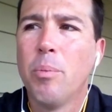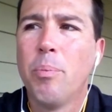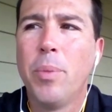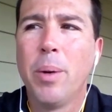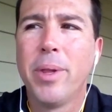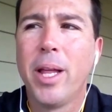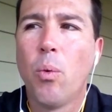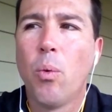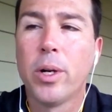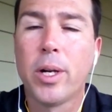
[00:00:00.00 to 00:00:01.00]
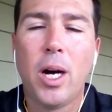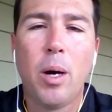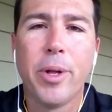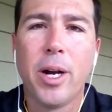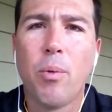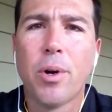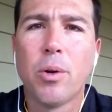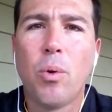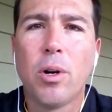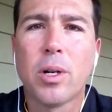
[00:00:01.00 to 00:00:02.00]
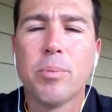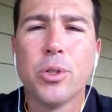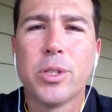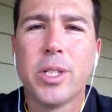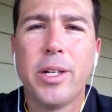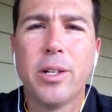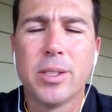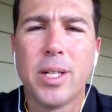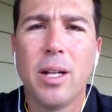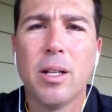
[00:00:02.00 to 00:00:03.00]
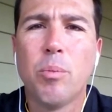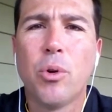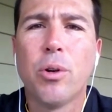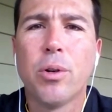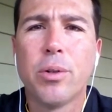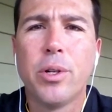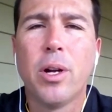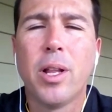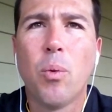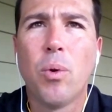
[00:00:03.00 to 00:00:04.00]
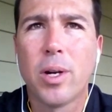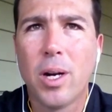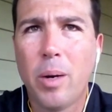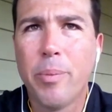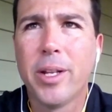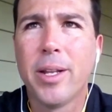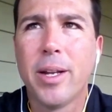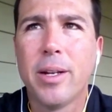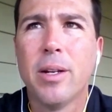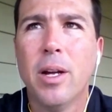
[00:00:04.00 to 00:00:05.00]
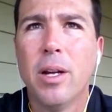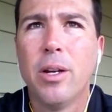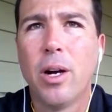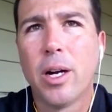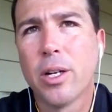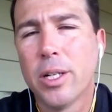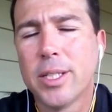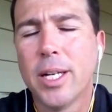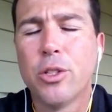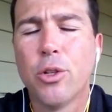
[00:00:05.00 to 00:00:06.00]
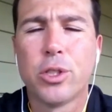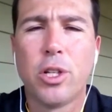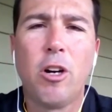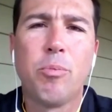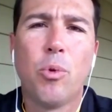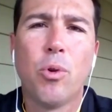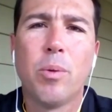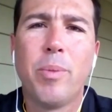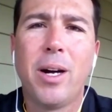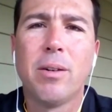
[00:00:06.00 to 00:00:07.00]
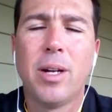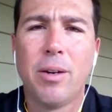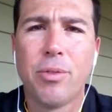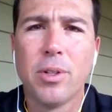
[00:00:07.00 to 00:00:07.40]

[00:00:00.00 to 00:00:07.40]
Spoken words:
maybe that one comment I wanted to walk up to a senior and tell him, or, you know, that one comment that, you know, I could have said to a sophomore about effort